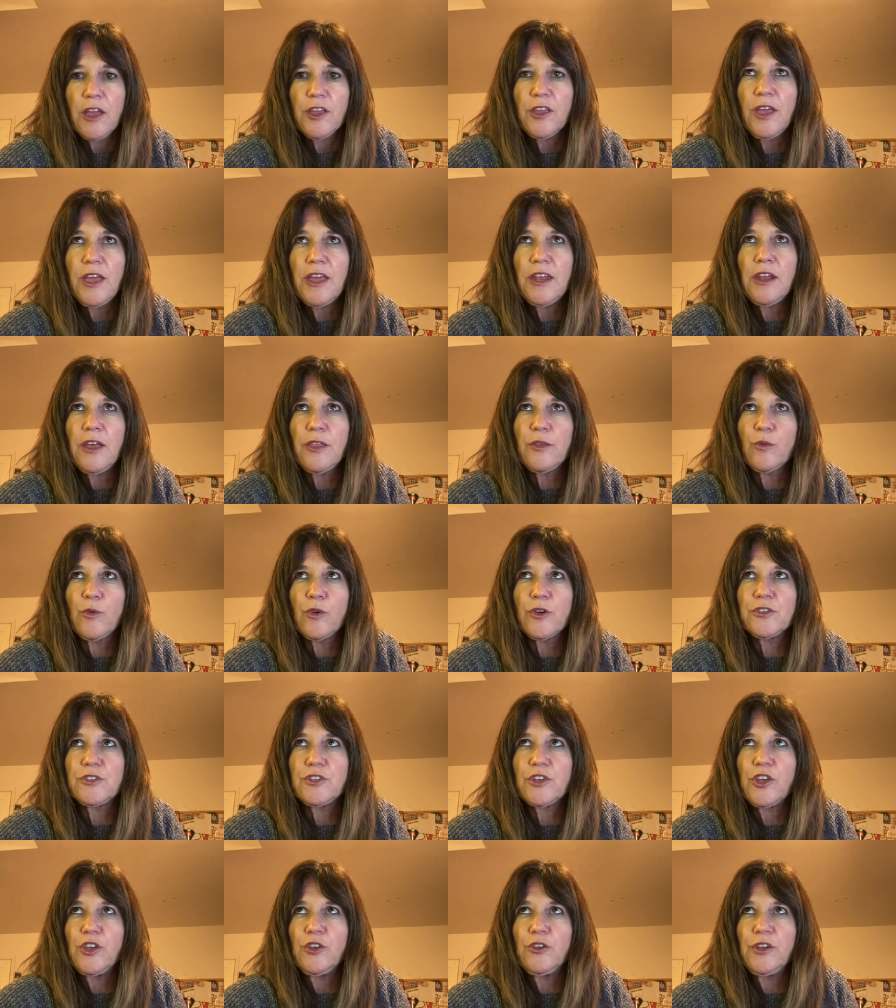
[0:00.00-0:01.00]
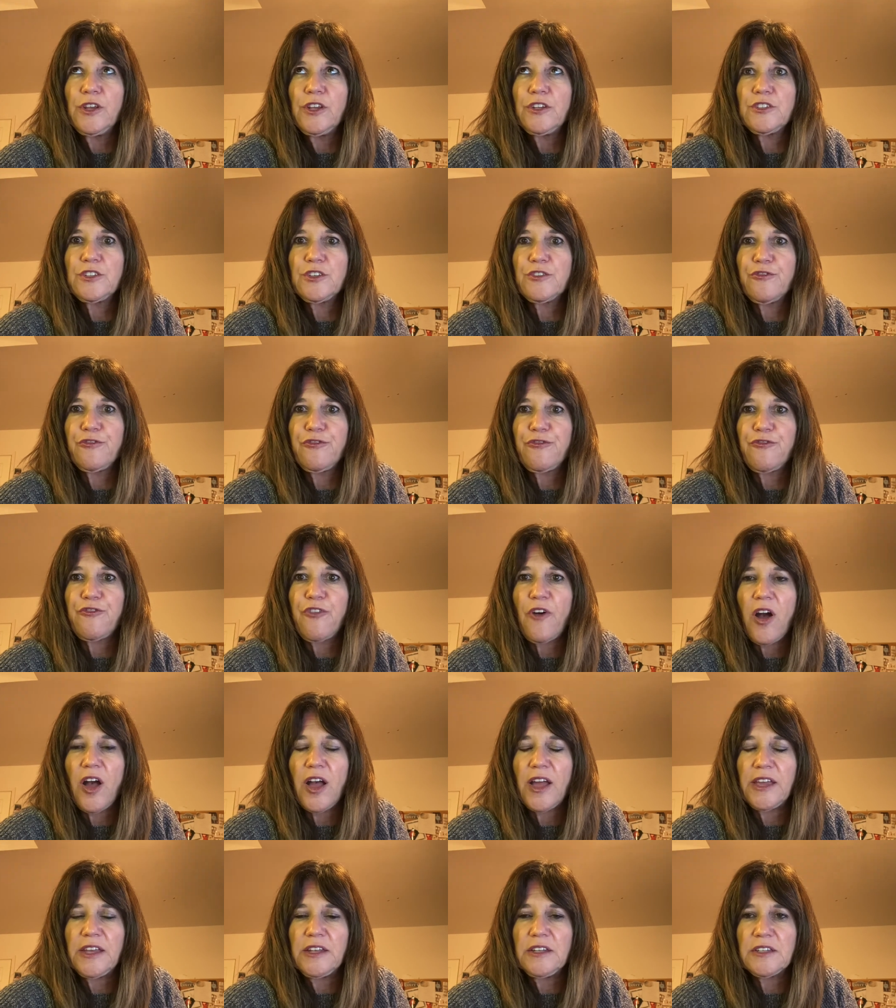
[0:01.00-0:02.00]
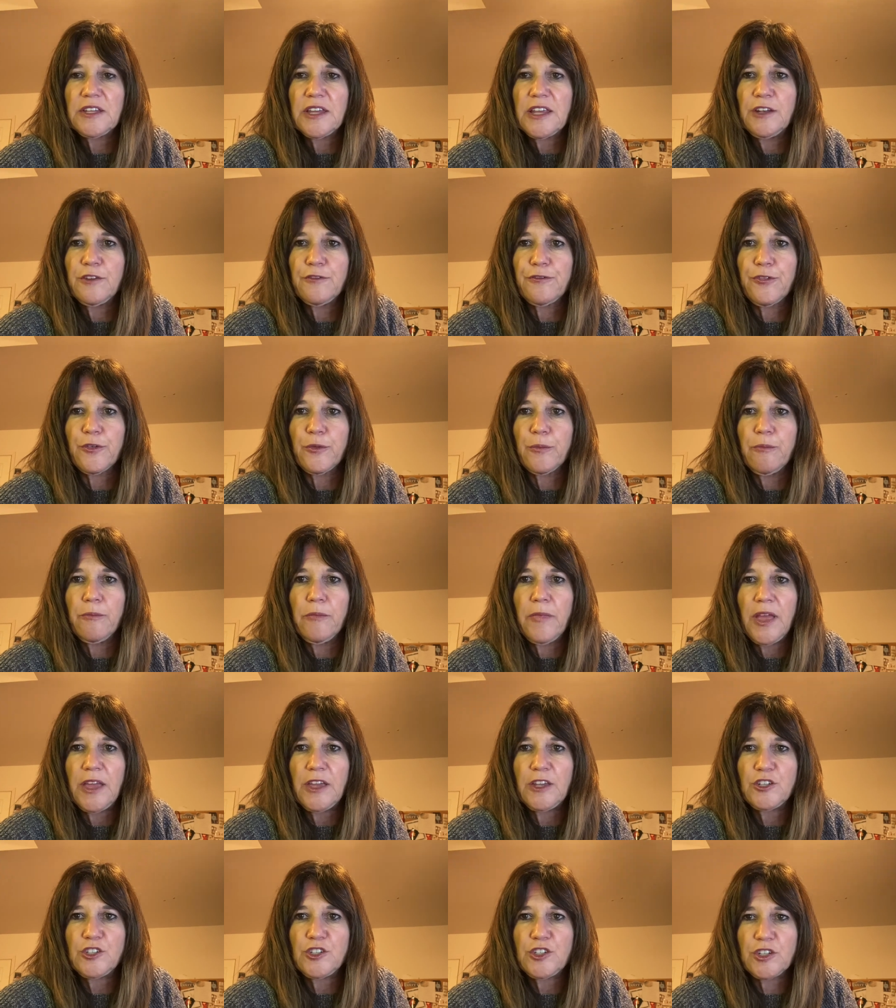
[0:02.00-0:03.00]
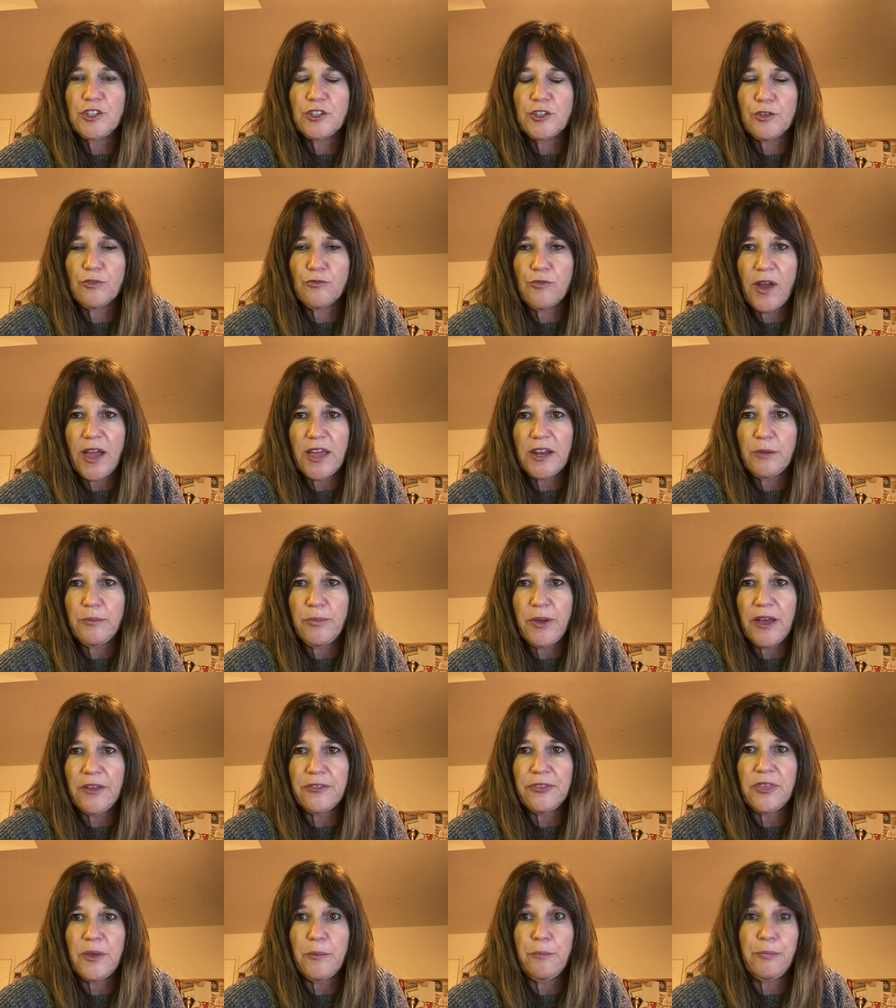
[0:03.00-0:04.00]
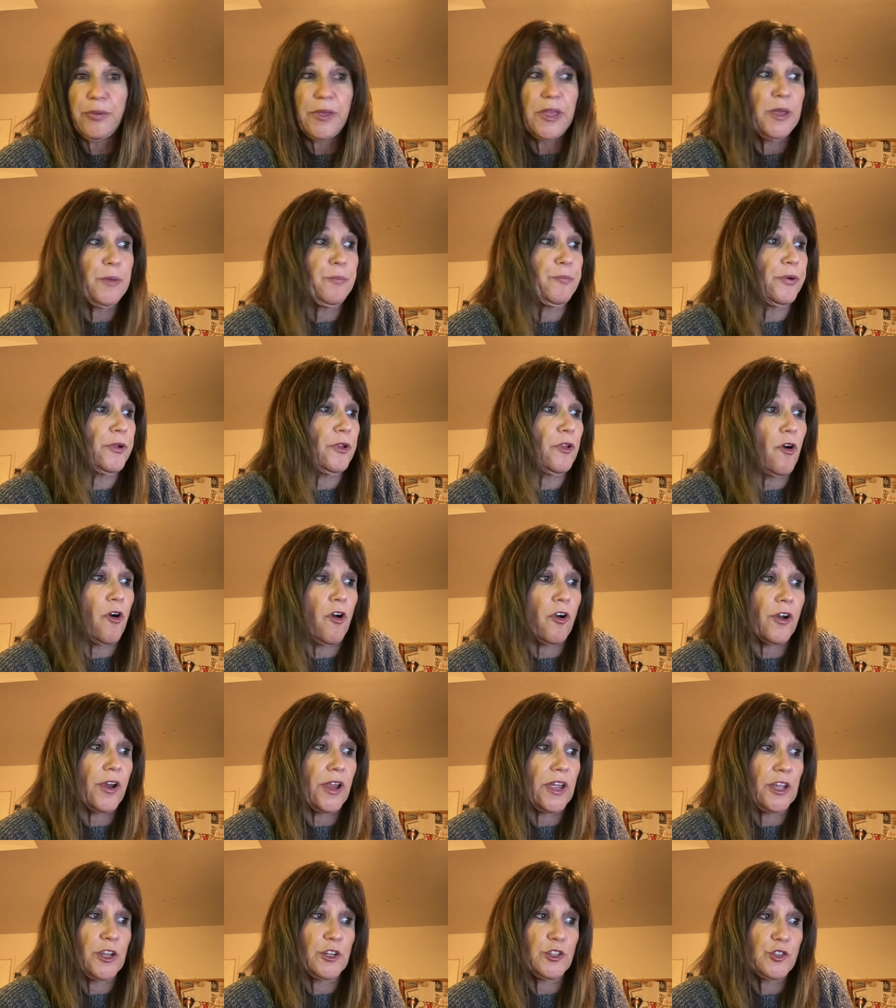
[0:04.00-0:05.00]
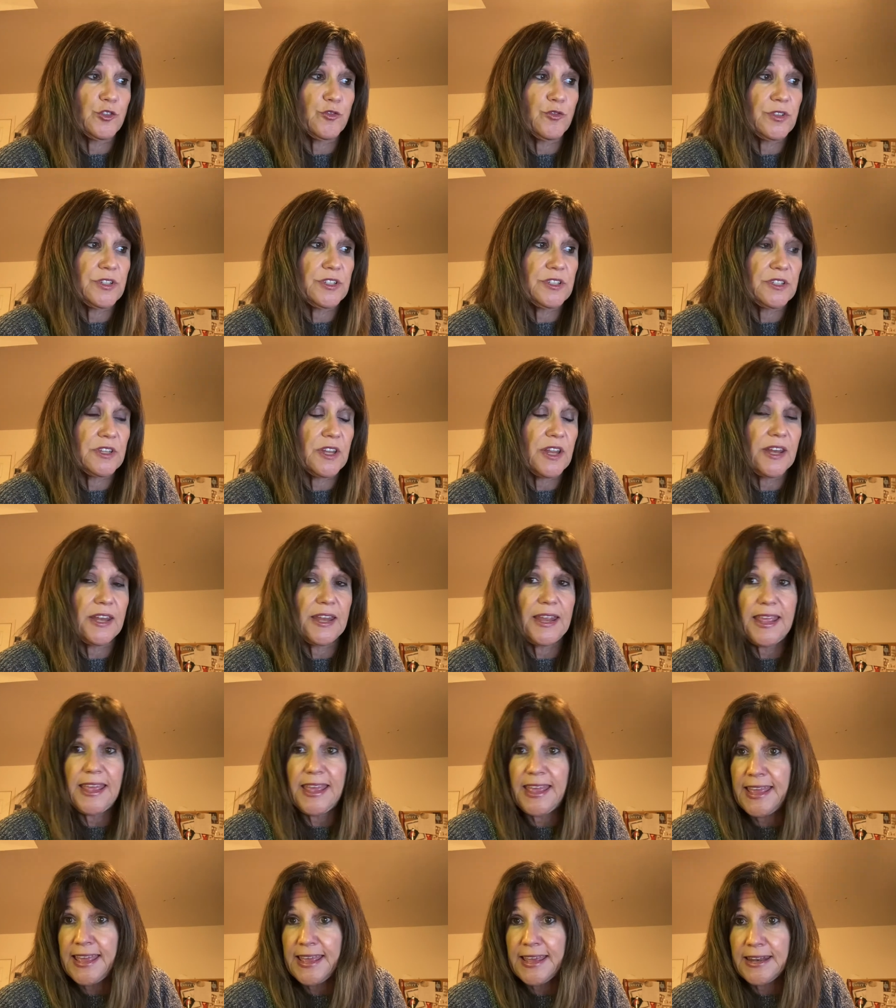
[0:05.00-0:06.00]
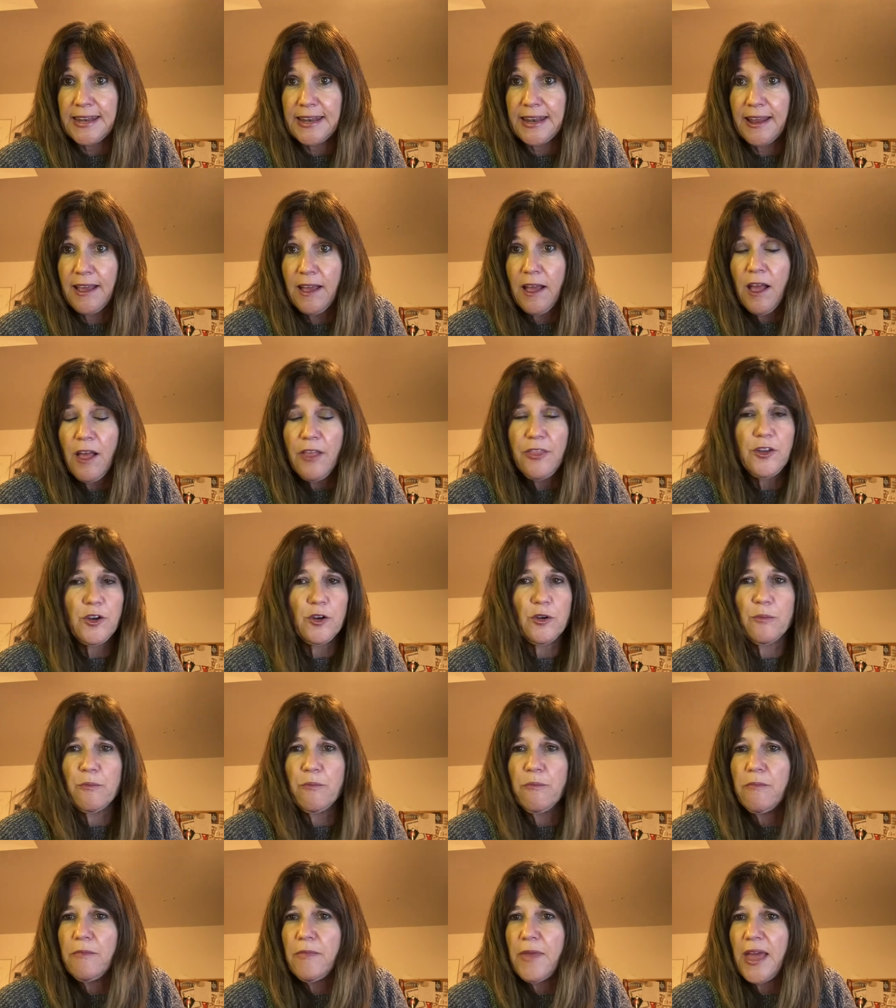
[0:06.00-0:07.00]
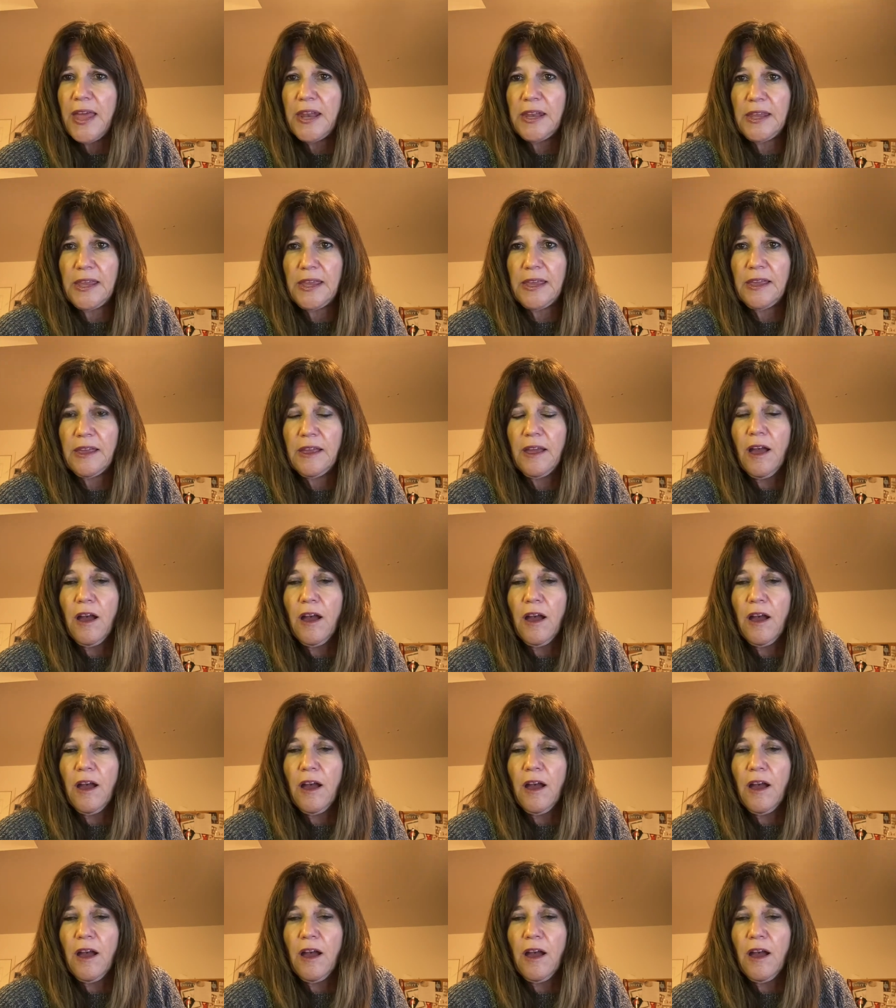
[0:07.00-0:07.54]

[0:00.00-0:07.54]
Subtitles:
In other words, you need to find information to write about that people are interested in. There are many